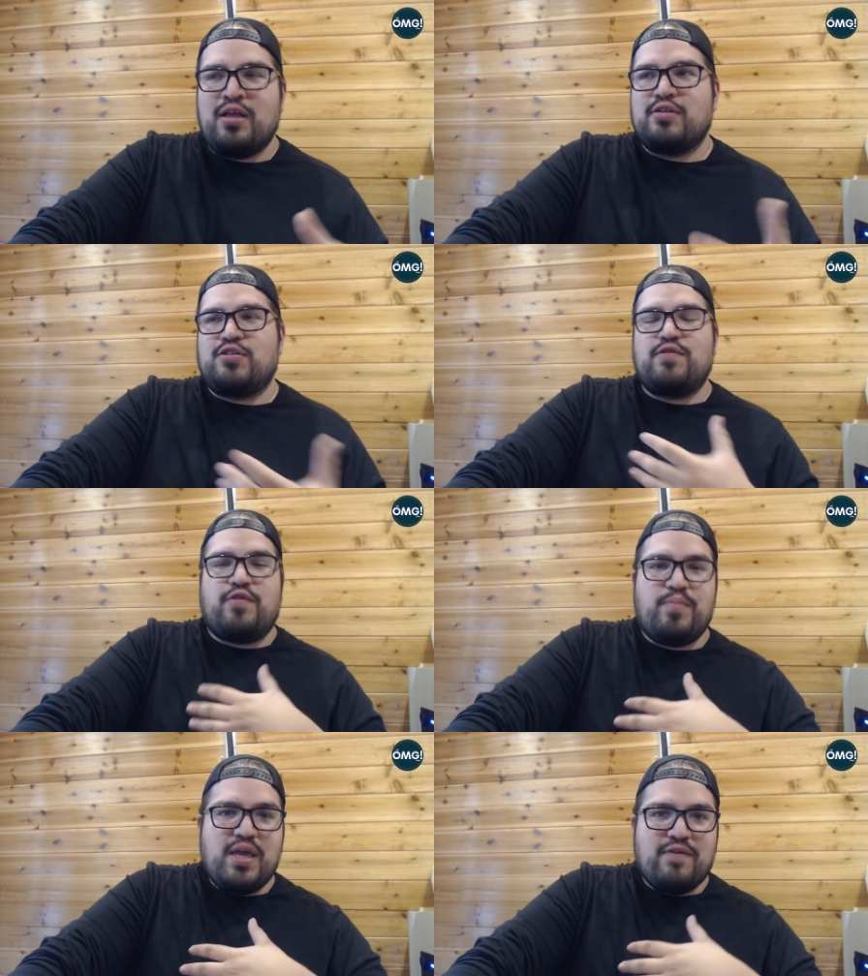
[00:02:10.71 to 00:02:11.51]
So for
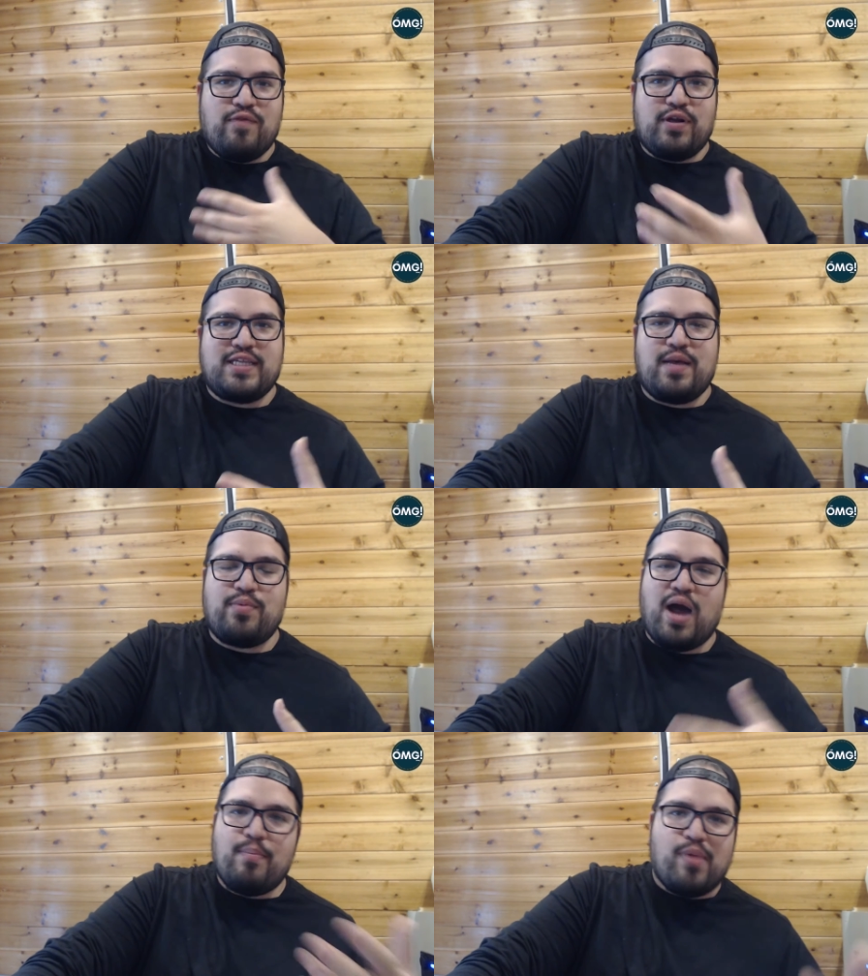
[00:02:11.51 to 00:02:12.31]
me, for
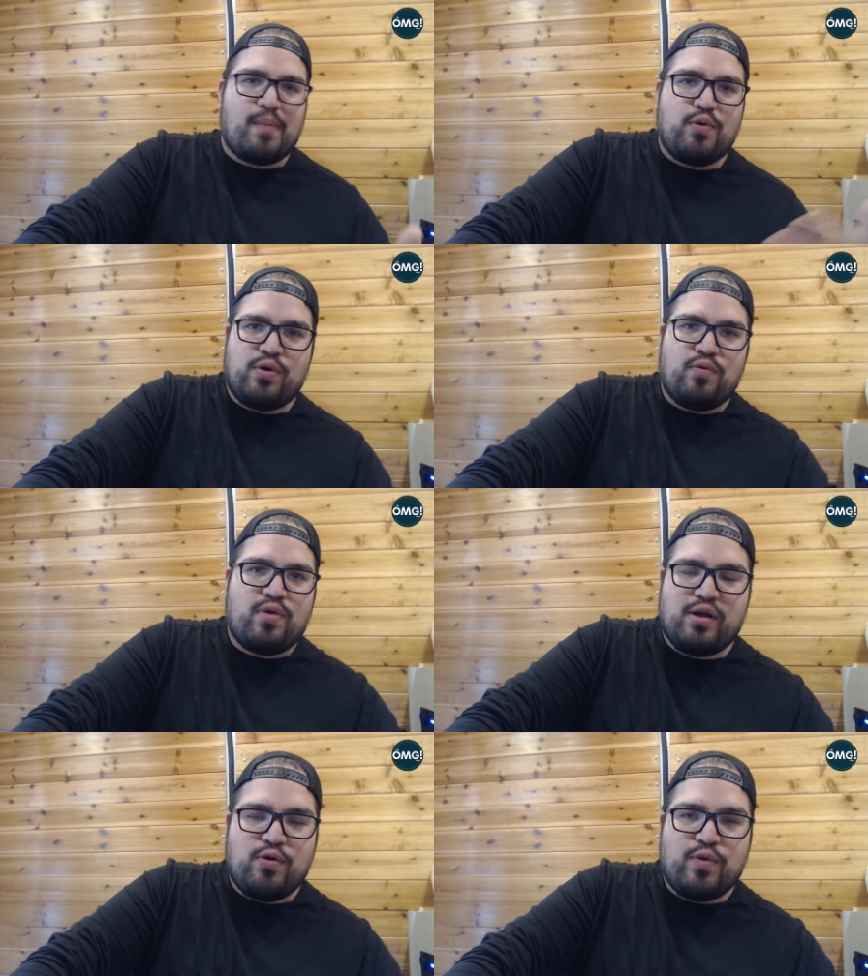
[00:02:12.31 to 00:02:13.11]
example, I probably wouldn't
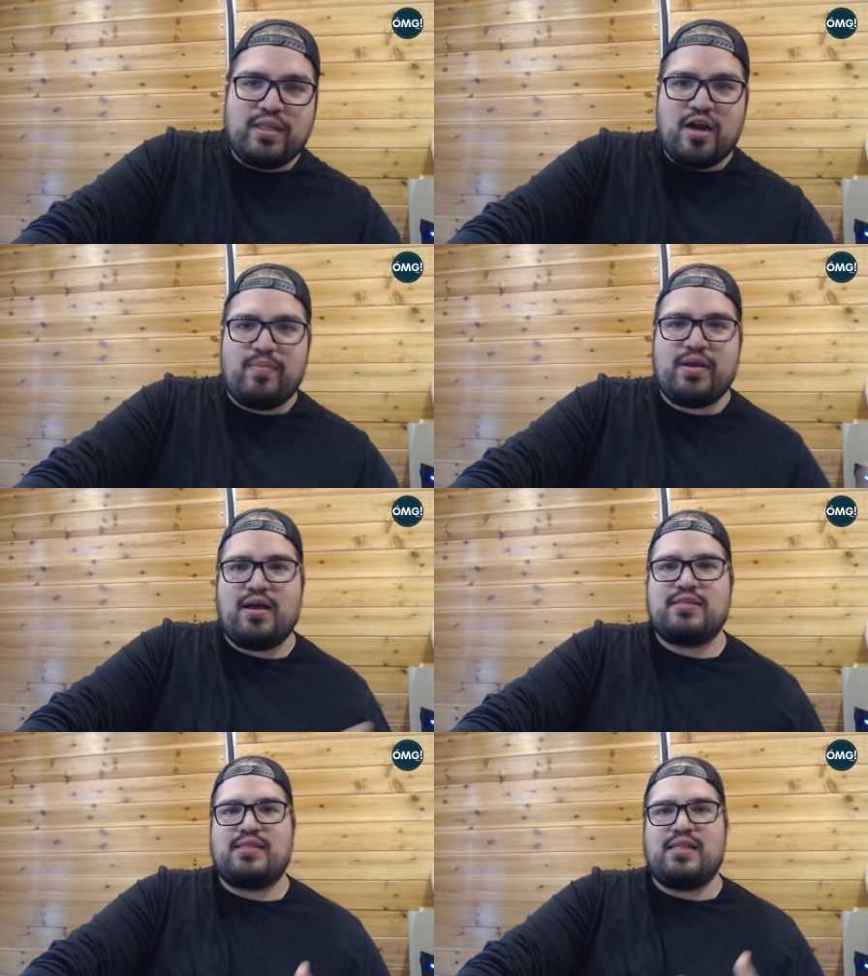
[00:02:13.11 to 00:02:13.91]
want to go in there
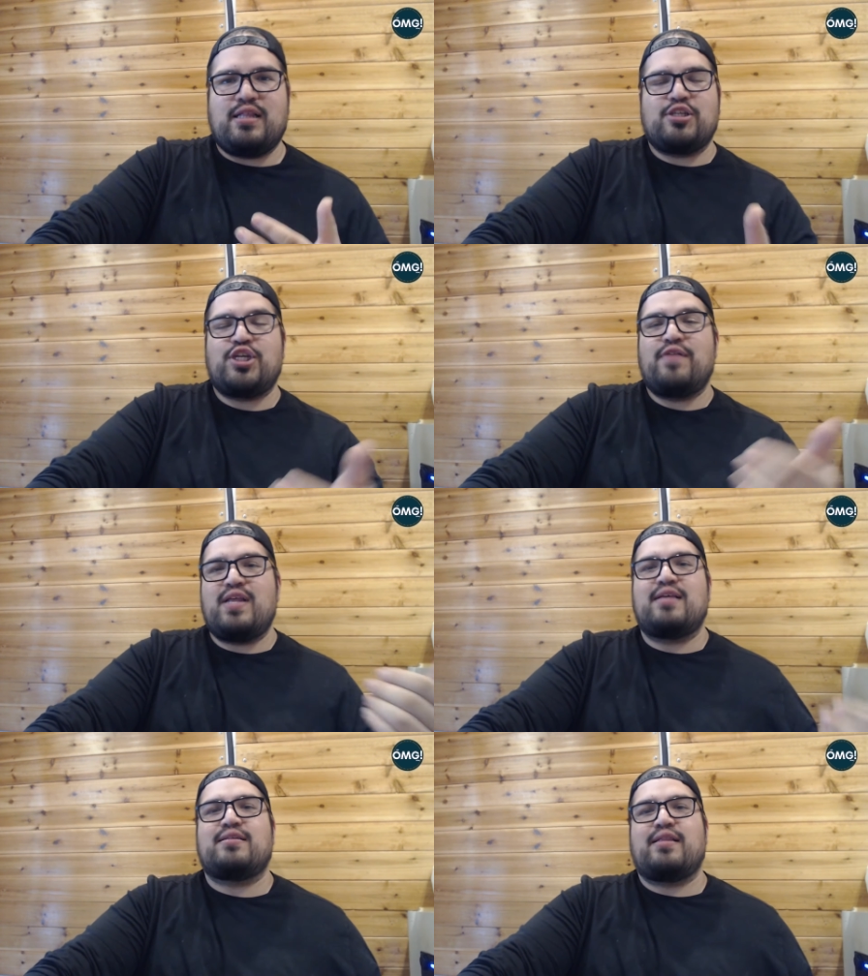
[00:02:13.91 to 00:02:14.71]
because the
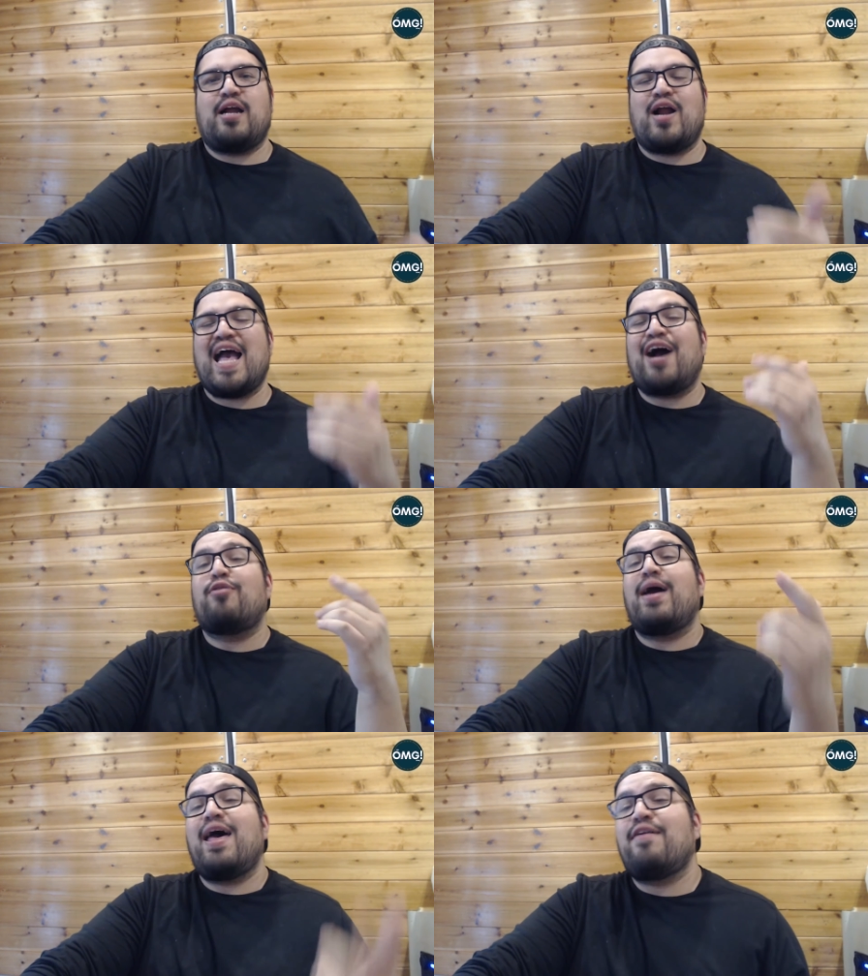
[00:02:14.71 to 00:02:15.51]
longevity isn't there.
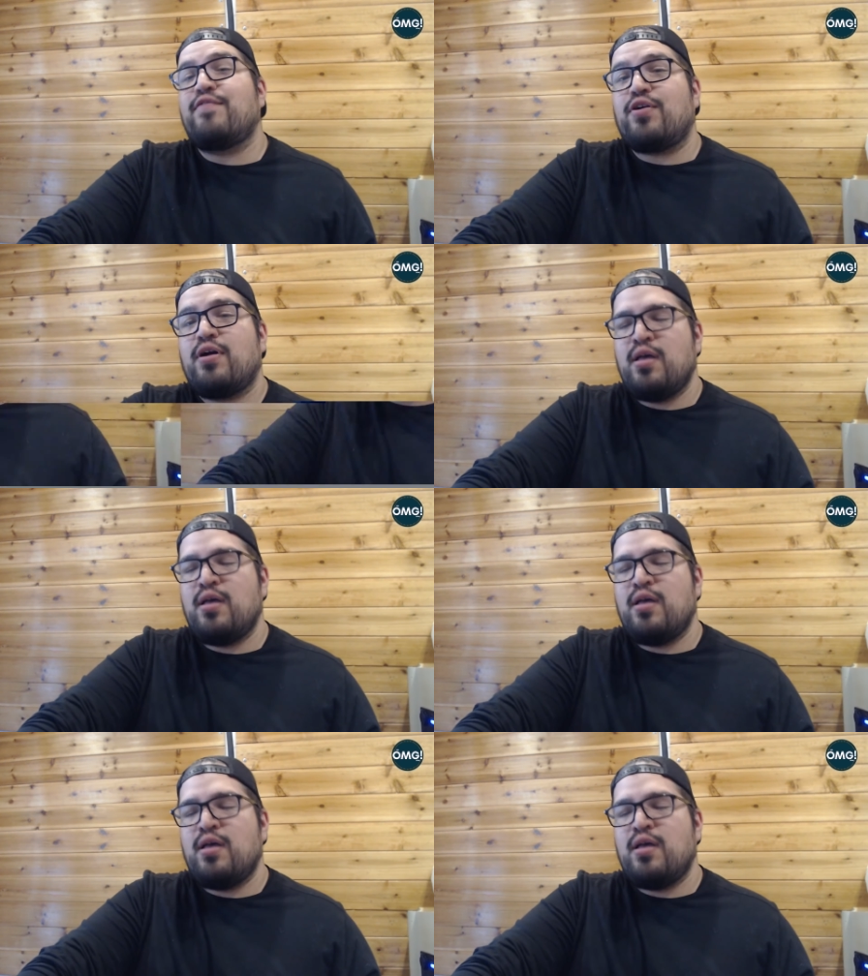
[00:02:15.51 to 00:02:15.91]
However,